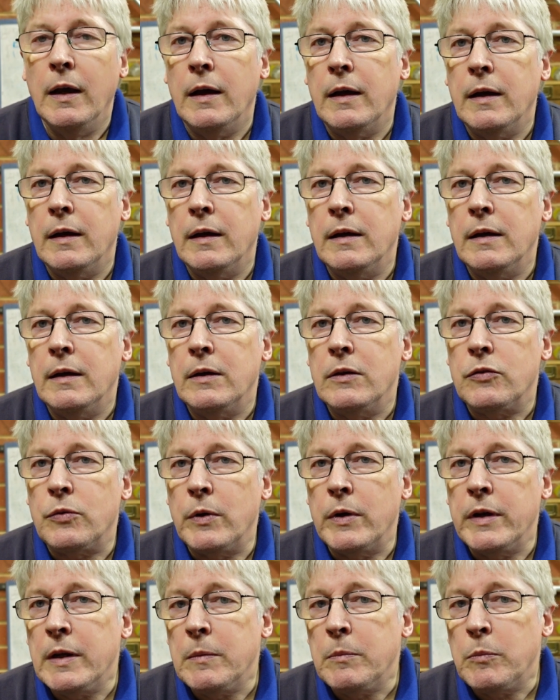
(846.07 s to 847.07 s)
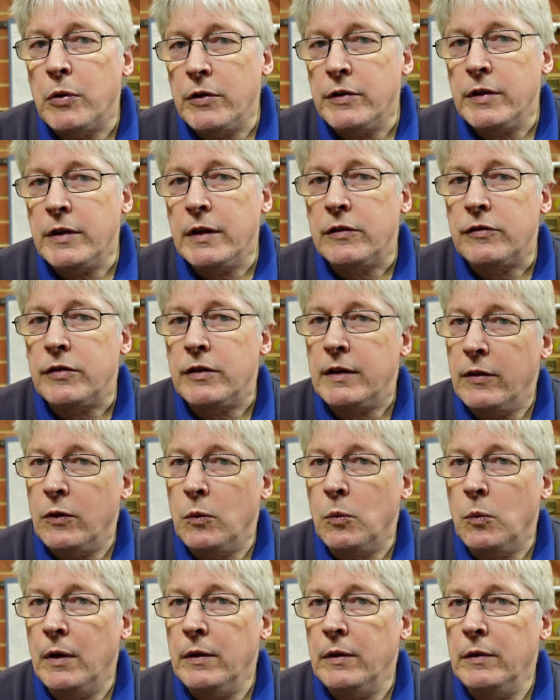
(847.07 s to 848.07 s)
3D printing is
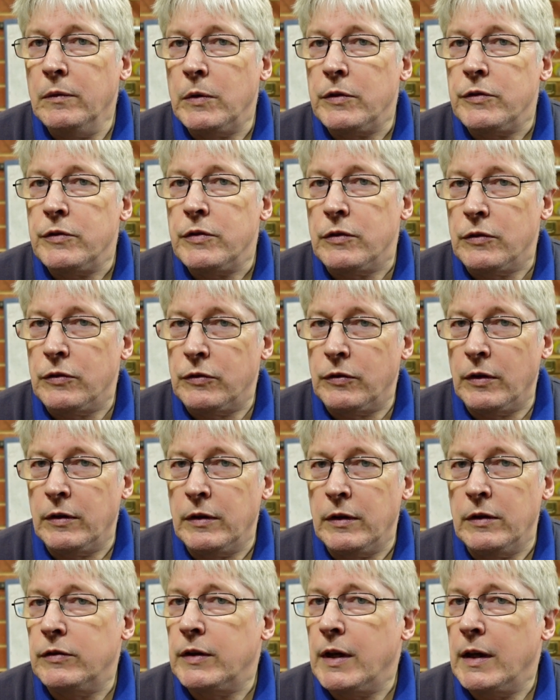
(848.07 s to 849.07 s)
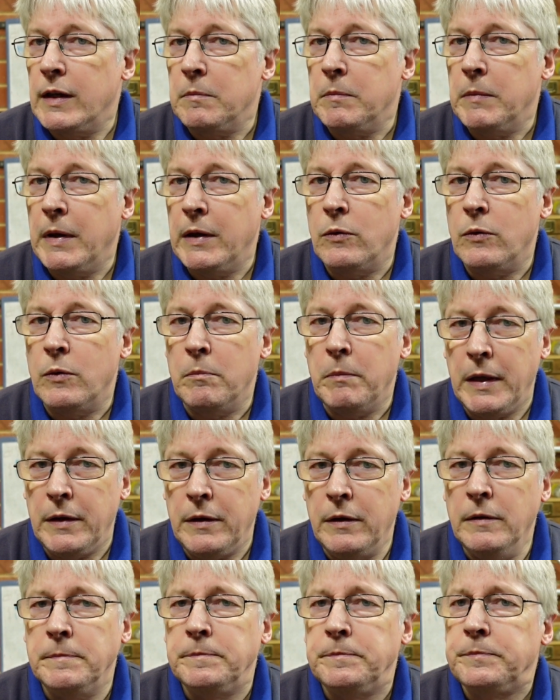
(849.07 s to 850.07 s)
another one, which is getting better and
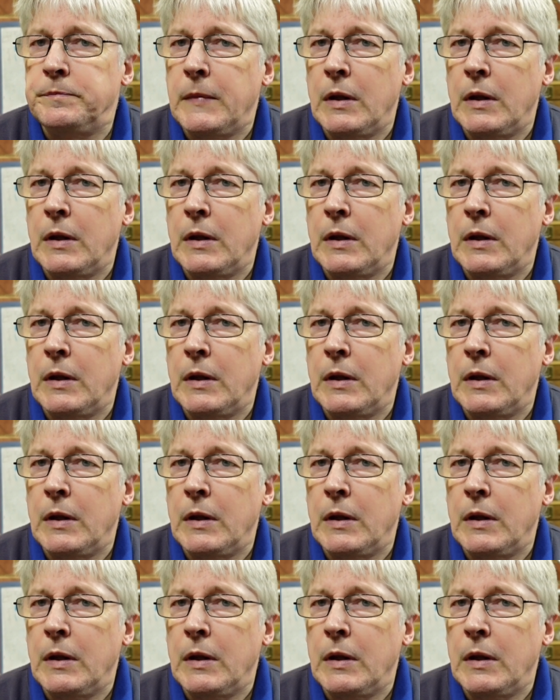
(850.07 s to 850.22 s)
better.